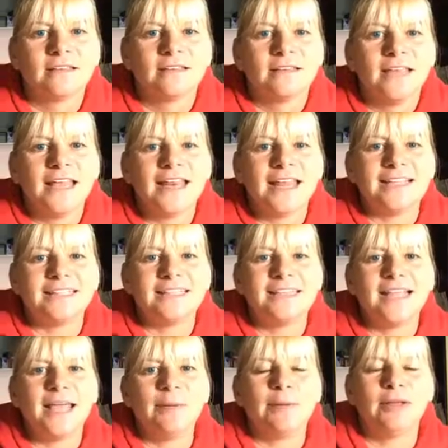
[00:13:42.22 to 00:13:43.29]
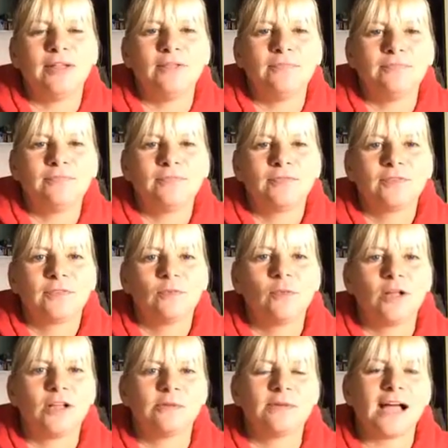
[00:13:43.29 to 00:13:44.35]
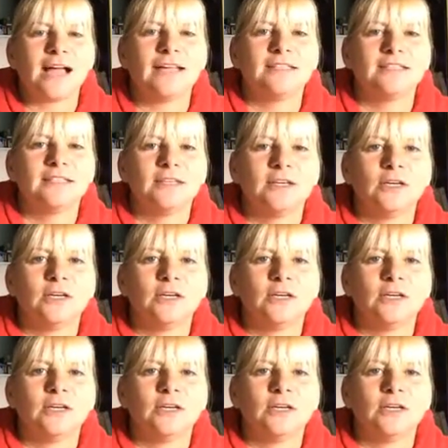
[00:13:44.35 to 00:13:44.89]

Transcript: hey, Nancy. Hey, Bill. Welcome, guys.